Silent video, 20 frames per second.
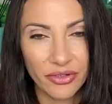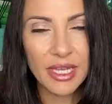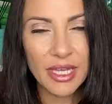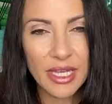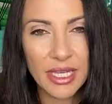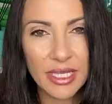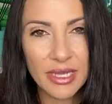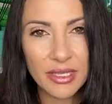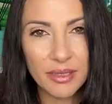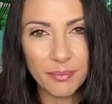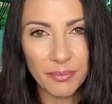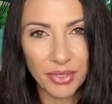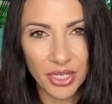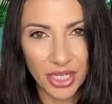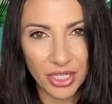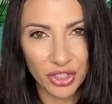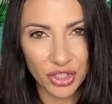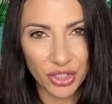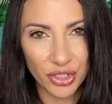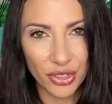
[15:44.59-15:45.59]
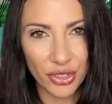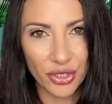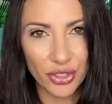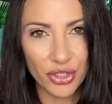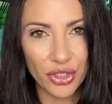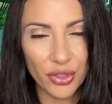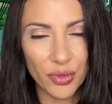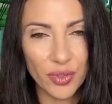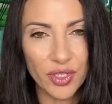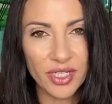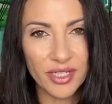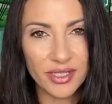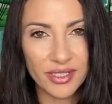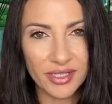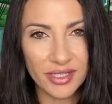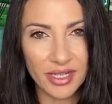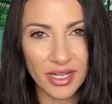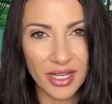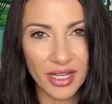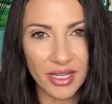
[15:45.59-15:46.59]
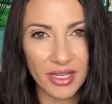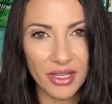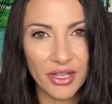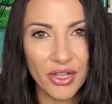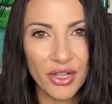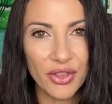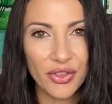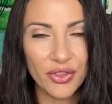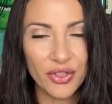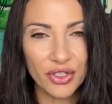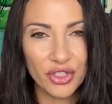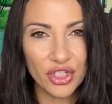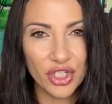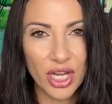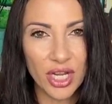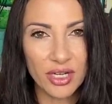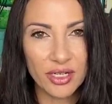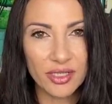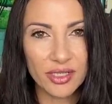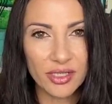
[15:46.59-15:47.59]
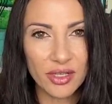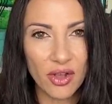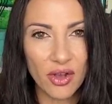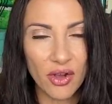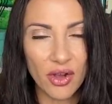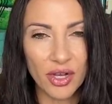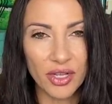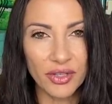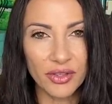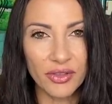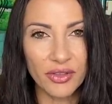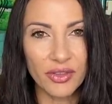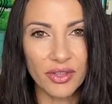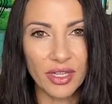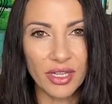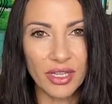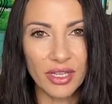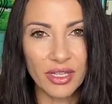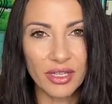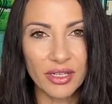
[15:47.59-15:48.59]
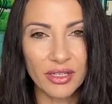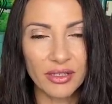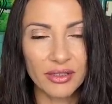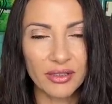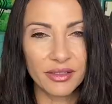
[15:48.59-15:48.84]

In the picture, you can see the jugs on the